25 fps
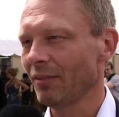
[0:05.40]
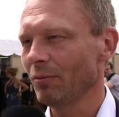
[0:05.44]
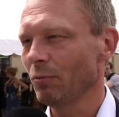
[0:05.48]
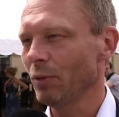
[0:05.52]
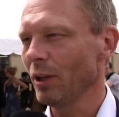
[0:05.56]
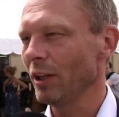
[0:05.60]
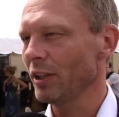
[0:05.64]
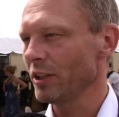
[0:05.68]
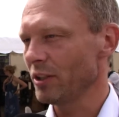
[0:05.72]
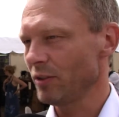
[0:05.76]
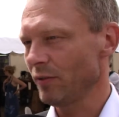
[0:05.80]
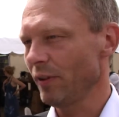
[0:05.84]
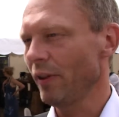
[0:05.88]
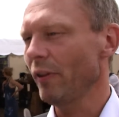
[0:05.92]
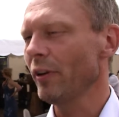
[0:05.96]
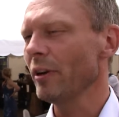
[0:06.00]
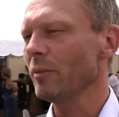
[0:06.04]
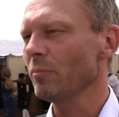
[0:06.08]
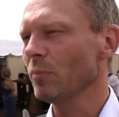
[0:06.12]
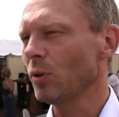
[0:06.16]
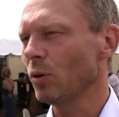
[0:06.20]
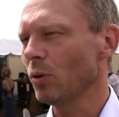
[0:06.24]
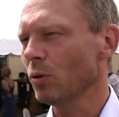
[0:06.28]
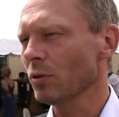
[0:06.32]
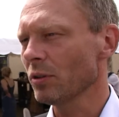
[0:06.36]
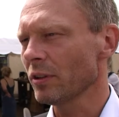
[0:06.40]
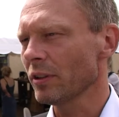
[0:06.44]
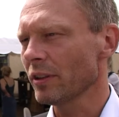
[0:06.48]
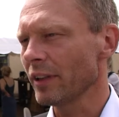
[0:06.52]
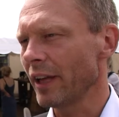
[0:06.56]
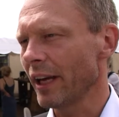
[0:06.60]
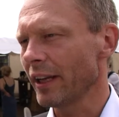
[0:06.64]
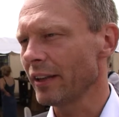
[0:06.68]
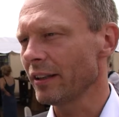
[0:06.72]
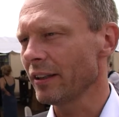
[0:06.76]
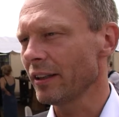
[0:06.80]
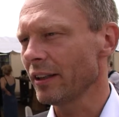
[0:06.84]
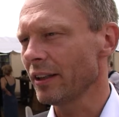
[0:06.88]
Well, it's very important
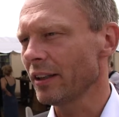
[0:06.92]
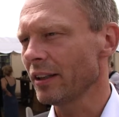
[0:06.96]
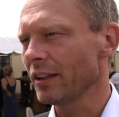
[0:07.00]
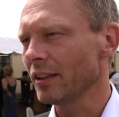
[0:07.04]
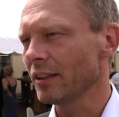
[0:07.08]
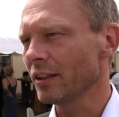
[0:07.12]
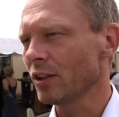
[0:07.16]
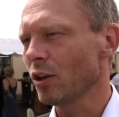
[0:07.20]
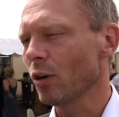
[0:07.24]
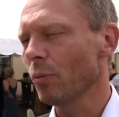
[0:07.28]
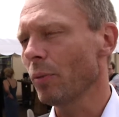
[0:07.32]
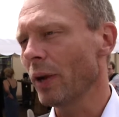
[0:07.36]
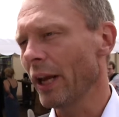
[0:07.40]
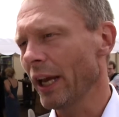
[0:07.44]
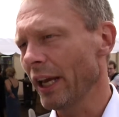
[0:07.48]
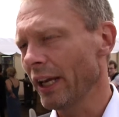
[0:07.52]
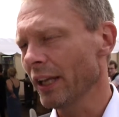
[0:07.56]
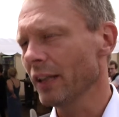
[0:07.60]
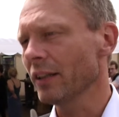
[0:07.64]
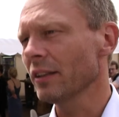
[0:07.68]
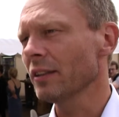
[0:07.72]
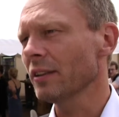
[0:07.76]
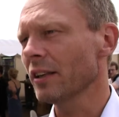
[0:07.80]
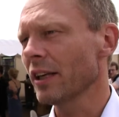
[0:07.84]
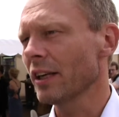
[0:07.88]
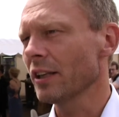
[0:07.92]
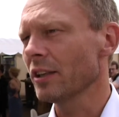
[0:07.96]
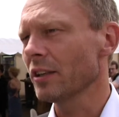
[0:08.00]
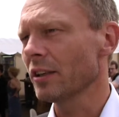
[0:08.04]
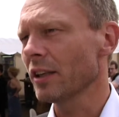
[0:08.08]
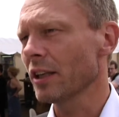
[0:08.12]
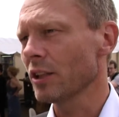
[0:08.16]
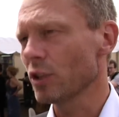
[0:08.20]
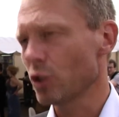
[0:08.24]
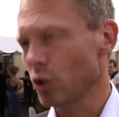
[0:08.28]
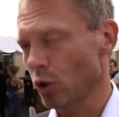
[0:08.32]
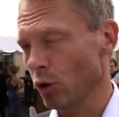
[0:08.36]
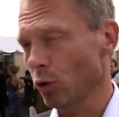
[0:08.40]
that Copenhagen
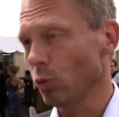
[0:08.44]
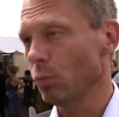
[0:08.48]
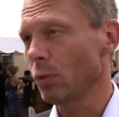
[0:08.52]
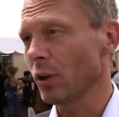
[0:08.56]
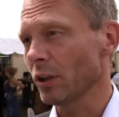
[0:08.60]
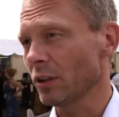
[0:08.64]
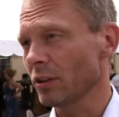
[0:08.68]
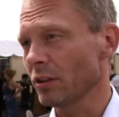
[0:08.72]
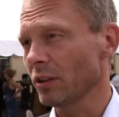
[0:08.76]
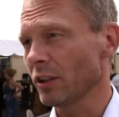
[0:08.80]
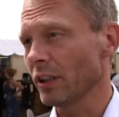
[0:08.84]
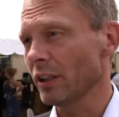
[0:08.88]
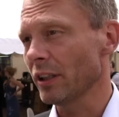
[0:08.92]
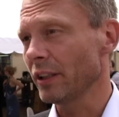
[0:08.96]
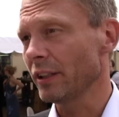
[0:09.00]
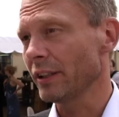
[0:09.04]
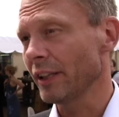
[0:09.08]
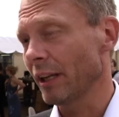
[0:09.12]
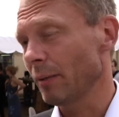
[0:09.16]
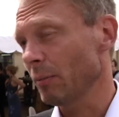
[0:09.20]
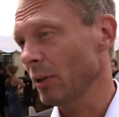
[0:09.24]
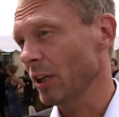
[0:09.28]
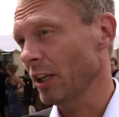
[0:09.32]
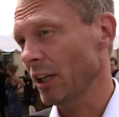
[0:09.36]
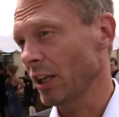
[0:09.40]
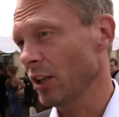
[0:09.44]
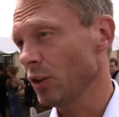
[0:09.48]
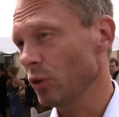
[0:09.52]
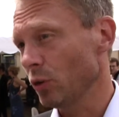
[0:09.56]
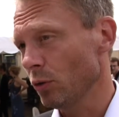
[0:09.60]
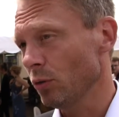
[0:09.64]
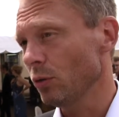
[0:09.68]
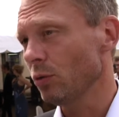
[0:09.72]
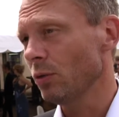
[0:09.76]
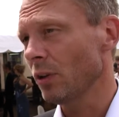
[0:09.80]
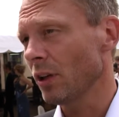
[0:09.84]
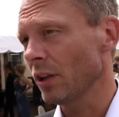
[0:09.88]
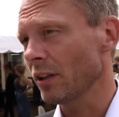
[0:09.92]
can show what Denmark can
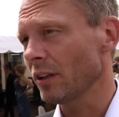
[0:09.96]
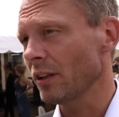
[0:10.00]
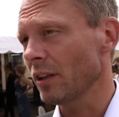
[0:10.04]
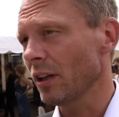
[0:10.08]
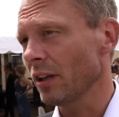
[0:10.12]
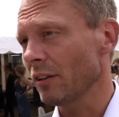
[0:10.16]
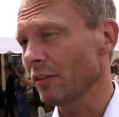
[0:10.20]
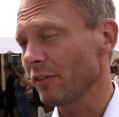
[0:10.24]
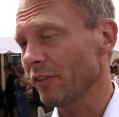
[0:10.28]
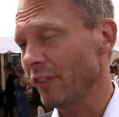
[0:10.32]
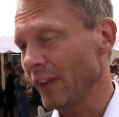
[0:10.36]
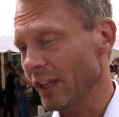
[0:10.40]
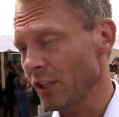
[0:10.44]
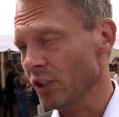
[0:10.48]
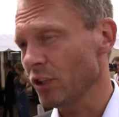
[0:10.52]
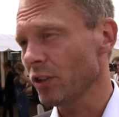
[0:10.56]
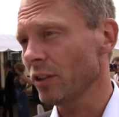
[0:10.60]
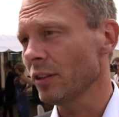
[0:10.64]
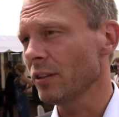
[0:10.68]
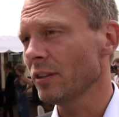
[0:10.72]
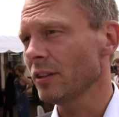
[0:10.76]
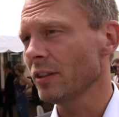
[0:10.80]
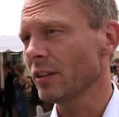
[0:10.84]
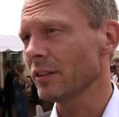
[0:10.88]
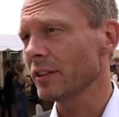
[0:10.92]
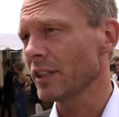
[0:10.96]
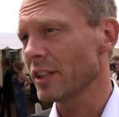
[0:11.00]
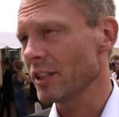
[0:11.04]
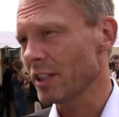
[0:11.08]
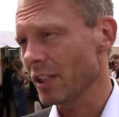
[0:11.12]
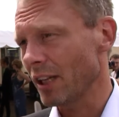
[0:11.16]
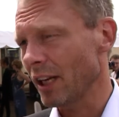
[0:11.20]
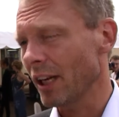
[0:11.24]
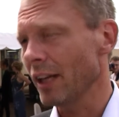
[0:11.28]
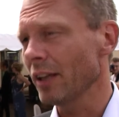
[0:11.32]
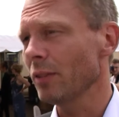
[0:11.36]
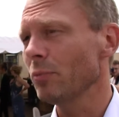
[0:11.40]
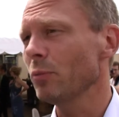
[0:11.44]
do on fashion, on
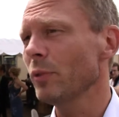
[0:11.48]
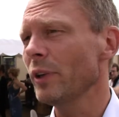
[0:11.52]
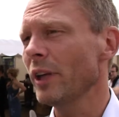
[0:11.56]
design.